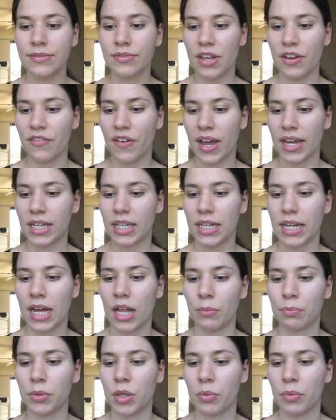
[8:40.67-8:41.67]
if I can
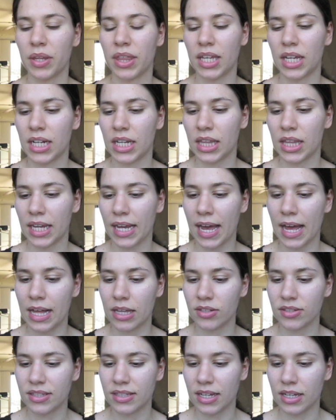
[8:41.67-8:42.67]
help you with anything
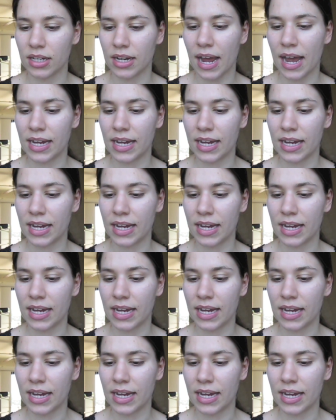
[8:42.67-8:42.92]
else that